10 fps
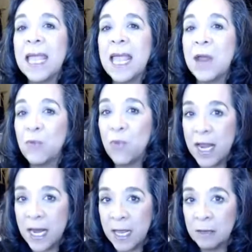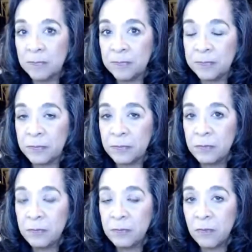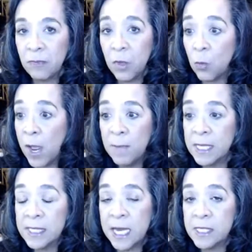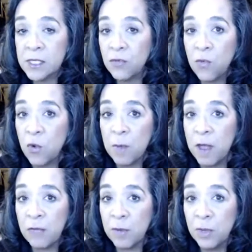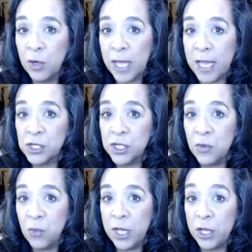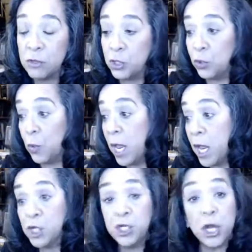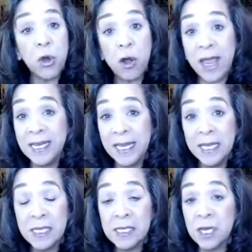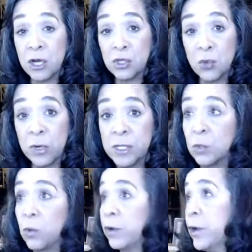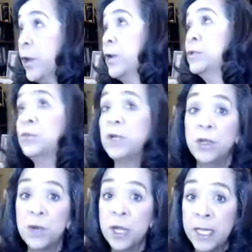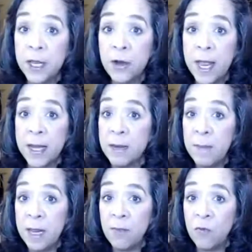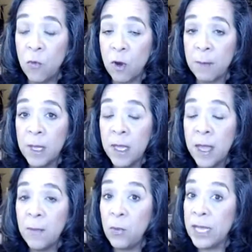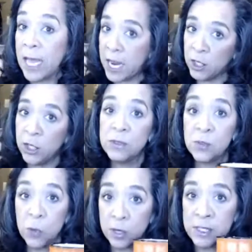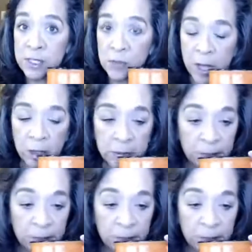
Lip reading: at writing, right? Because that is the form of communication that we use to share our ideas and our stories. Lord knows we do it on the internet in meme form. We can use words as well.